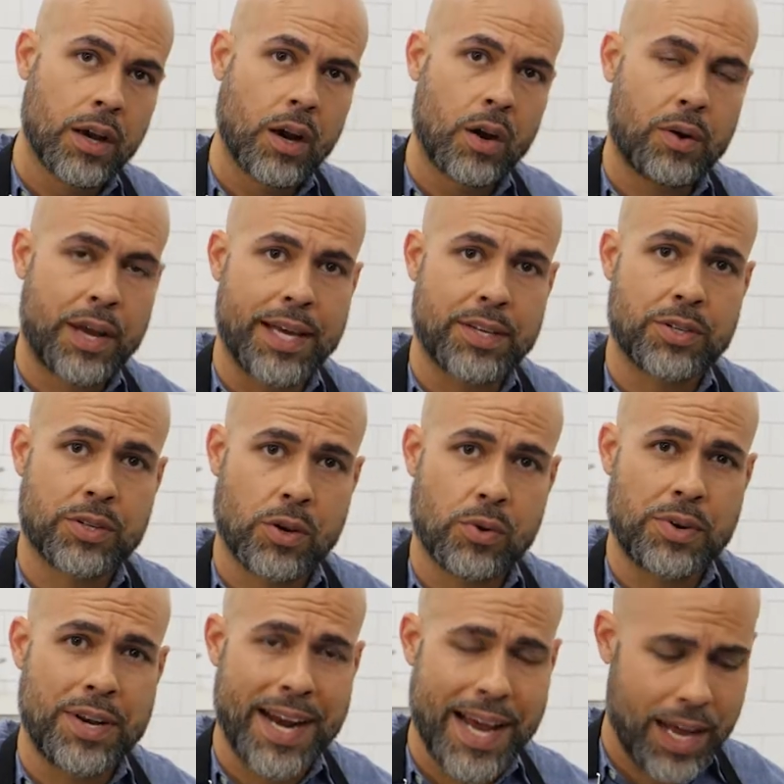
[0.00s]
Okay, so
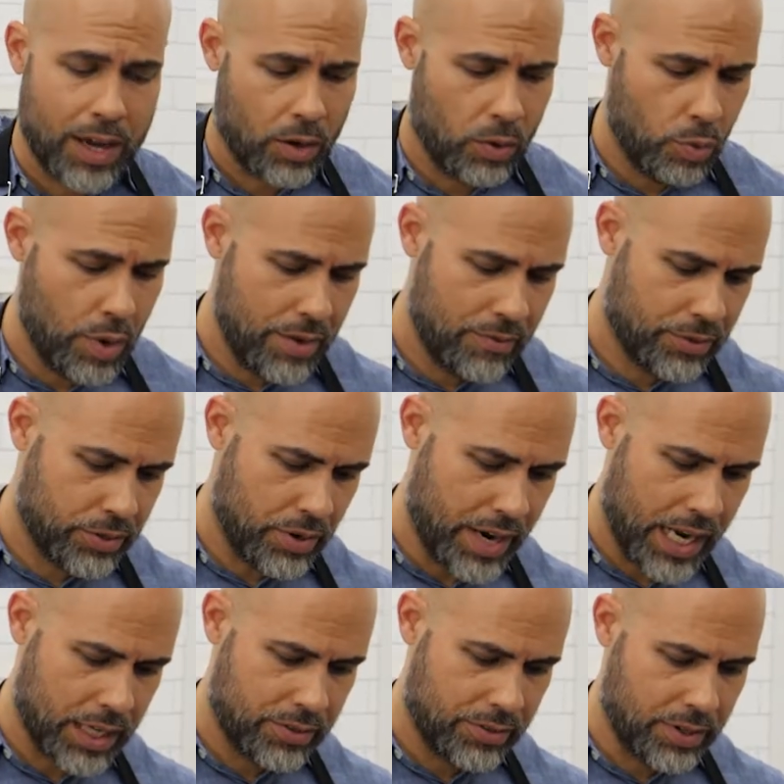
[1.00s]
now we've
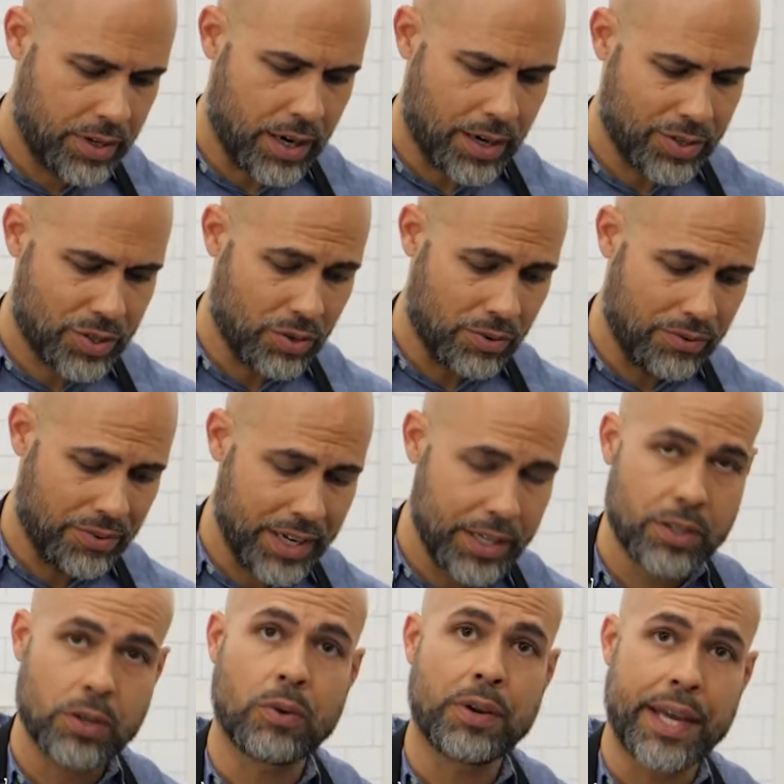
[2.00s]
transferred our
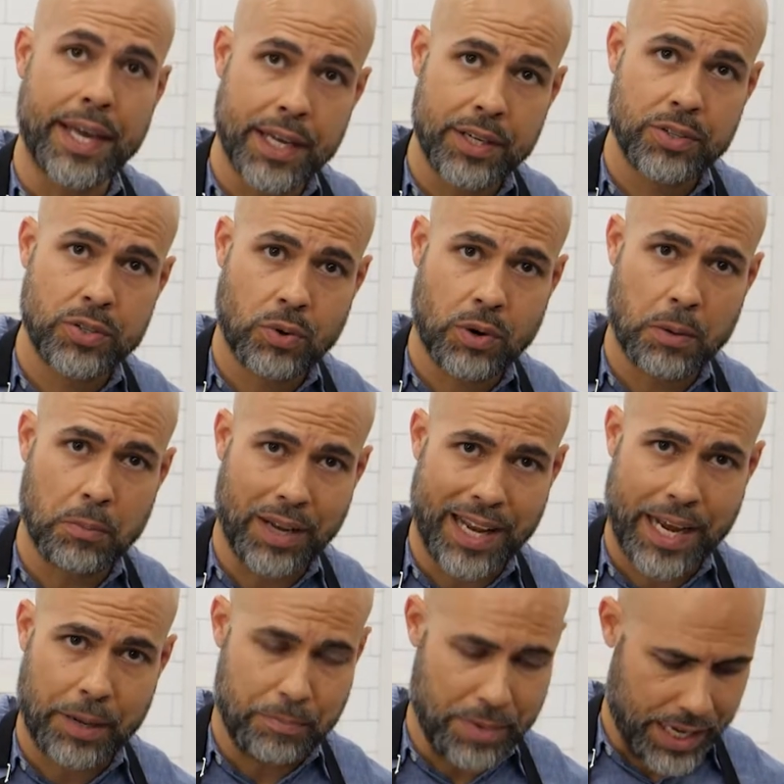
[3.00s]
sofrito into our
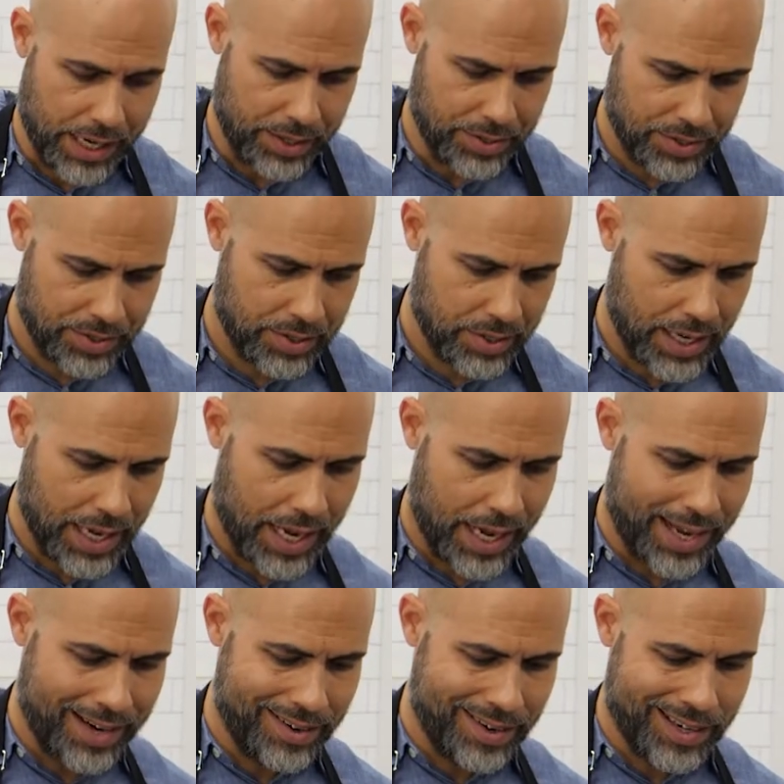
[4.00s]
black beans,
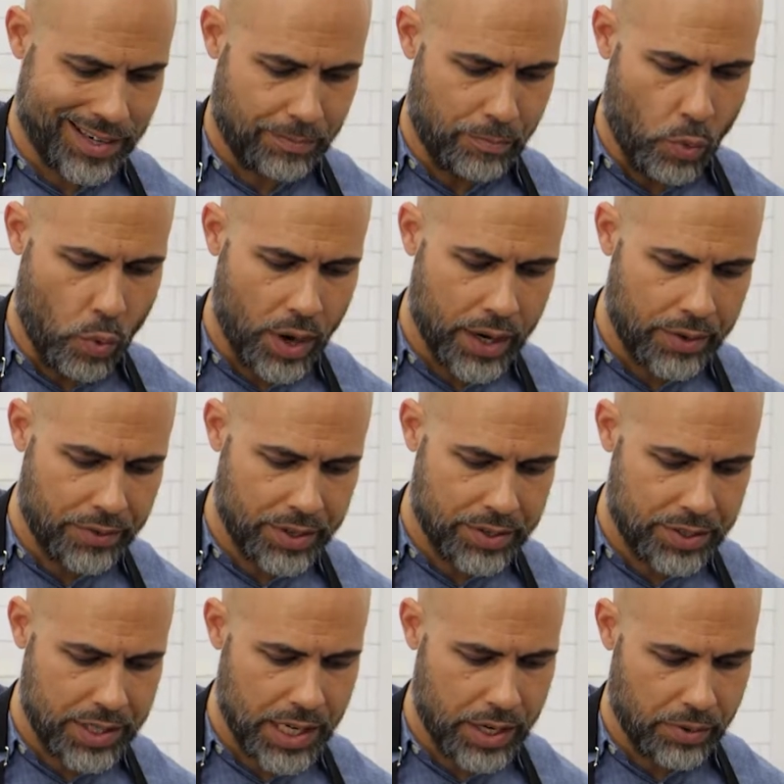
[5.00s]
and one of the
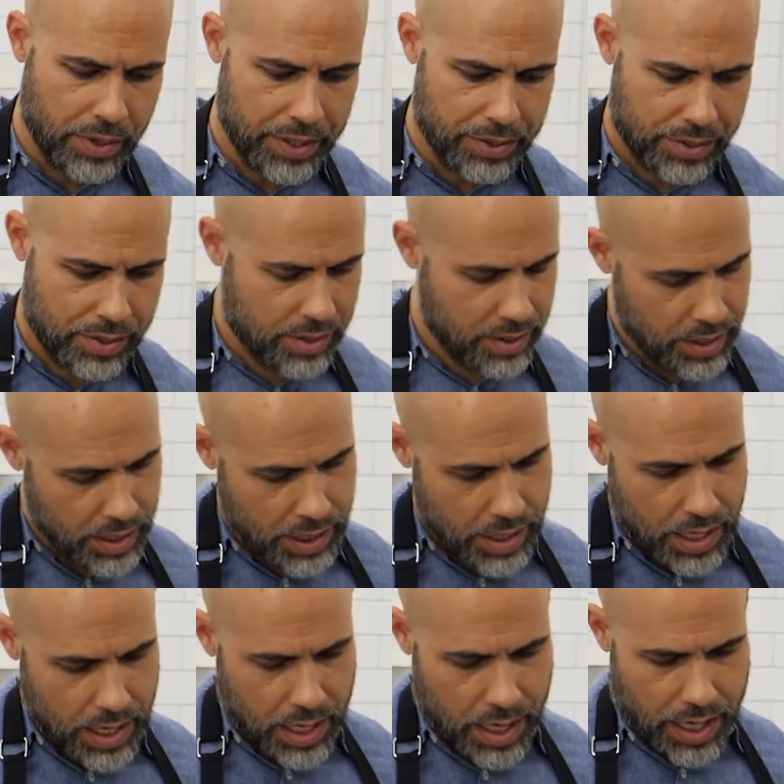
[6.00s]
secrets
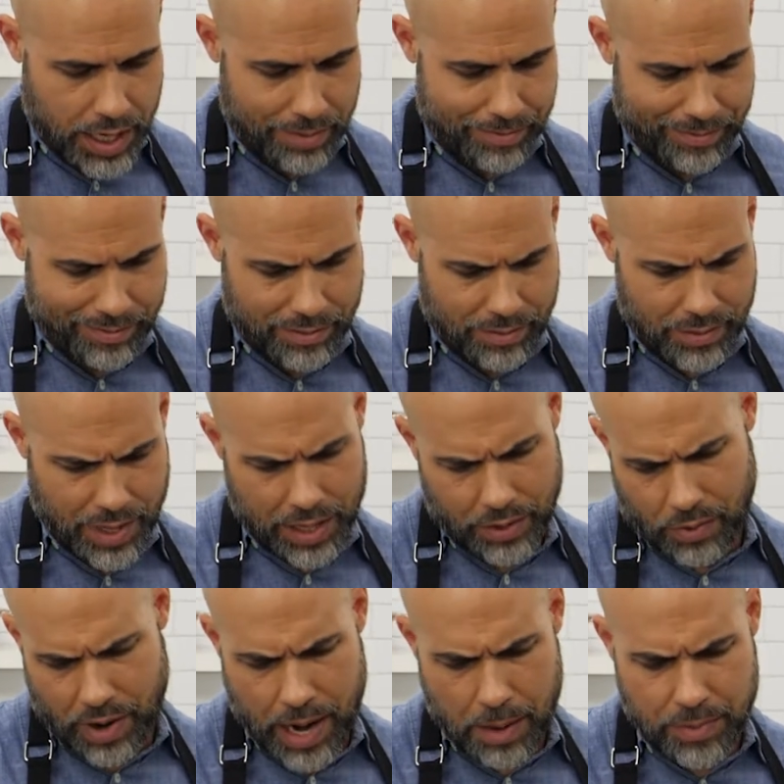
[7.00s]
that
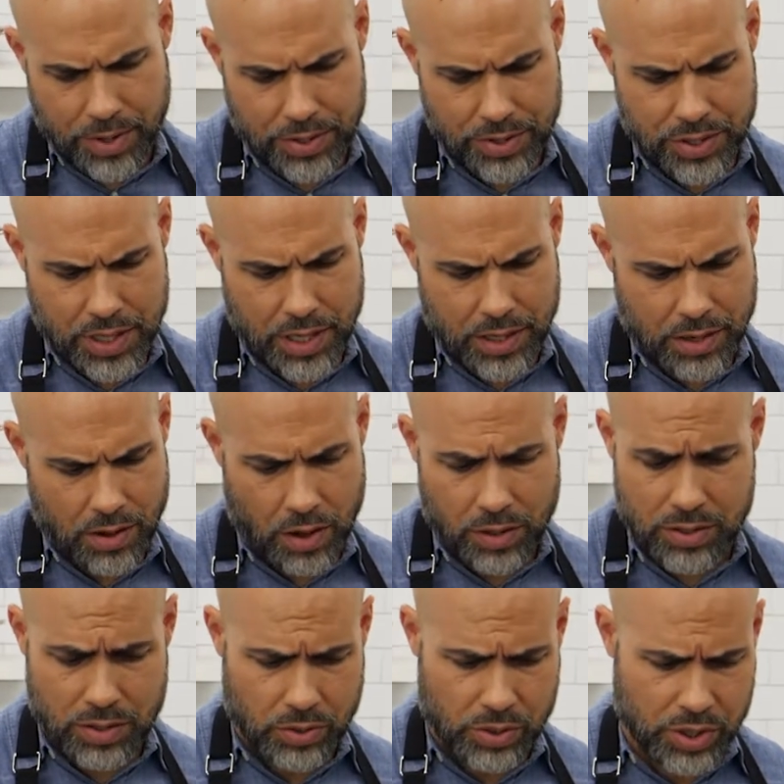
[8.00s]
grandmas and
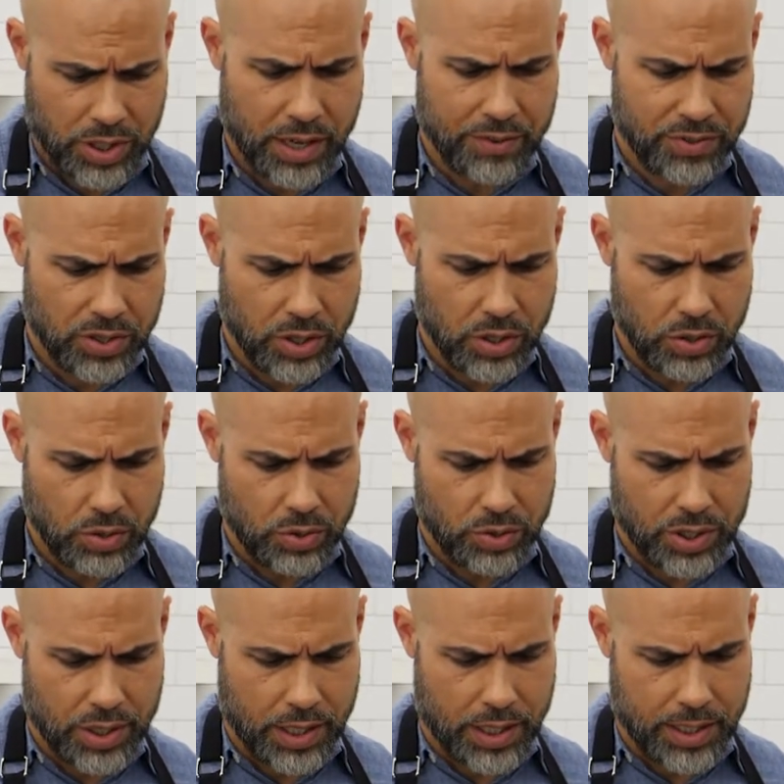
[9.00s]
also chefs
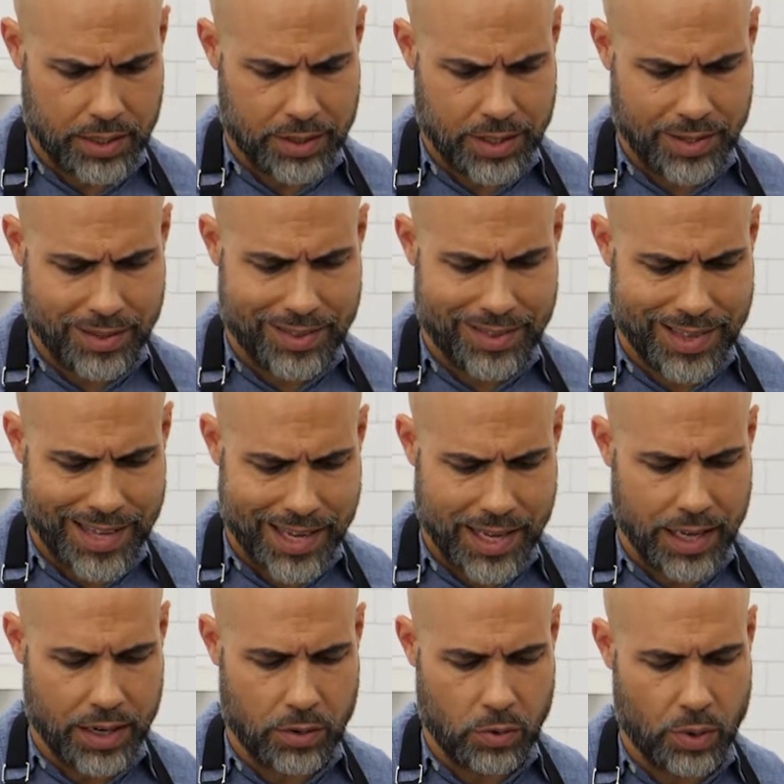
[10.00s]
use to
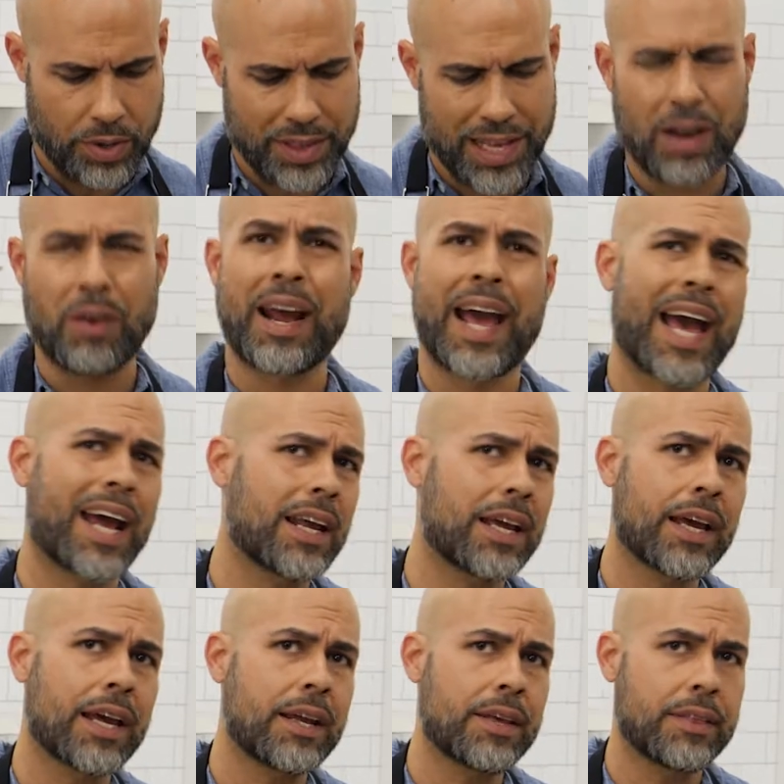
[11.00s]
thicken without
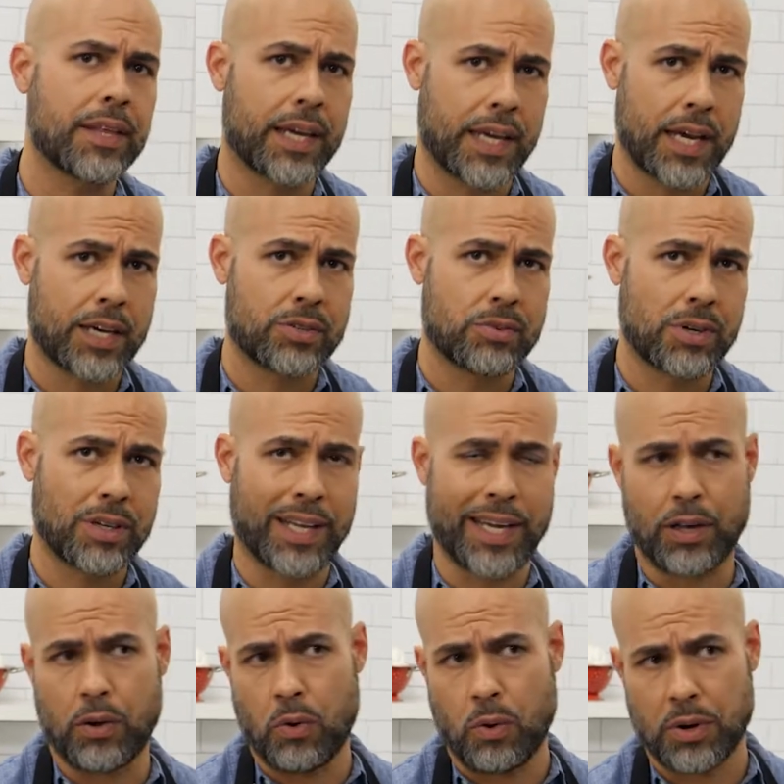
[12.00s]
adding anything extra
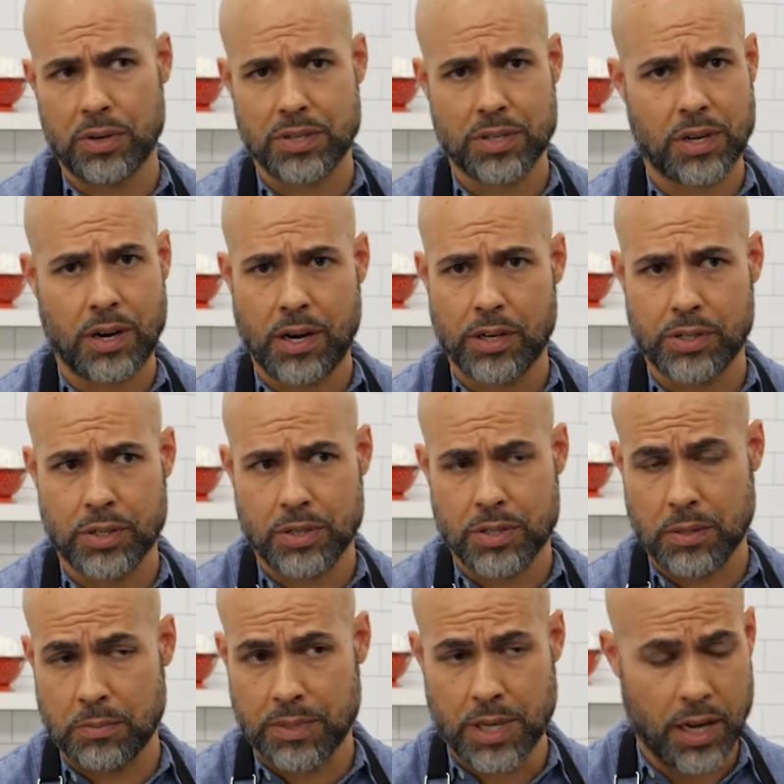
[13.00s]
like cornstarch or
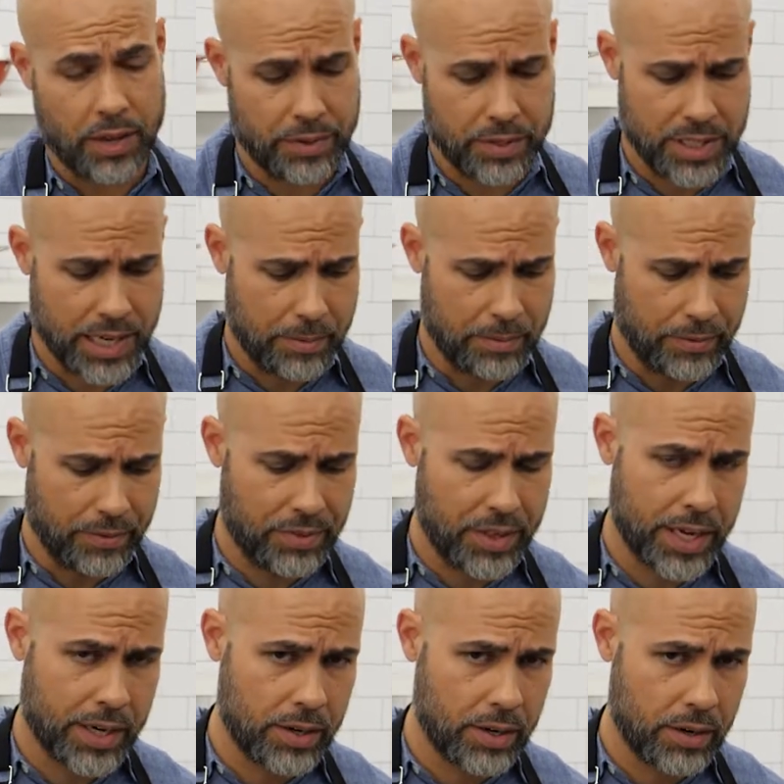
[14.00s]
some other type of
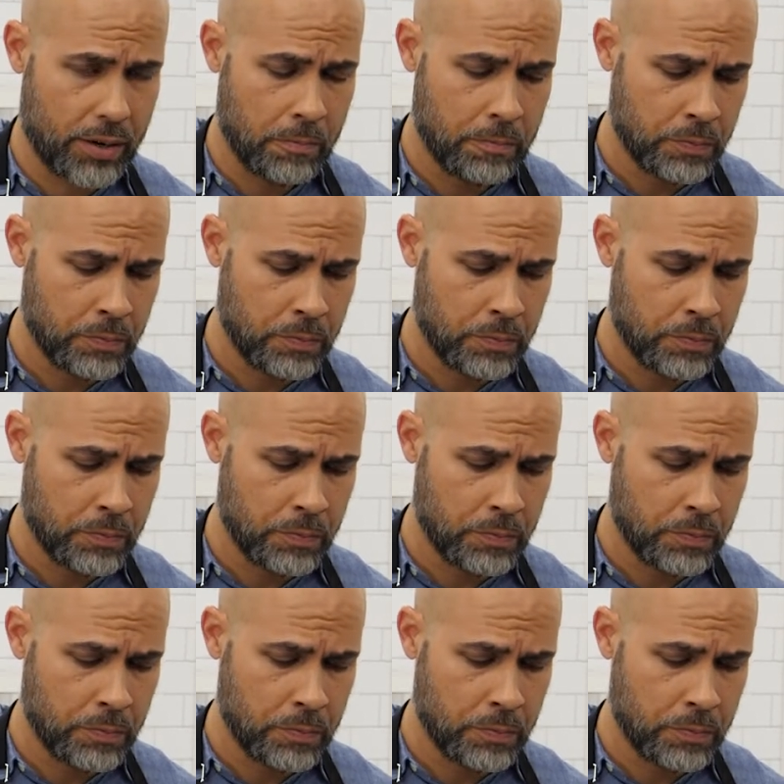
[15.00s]
thickener.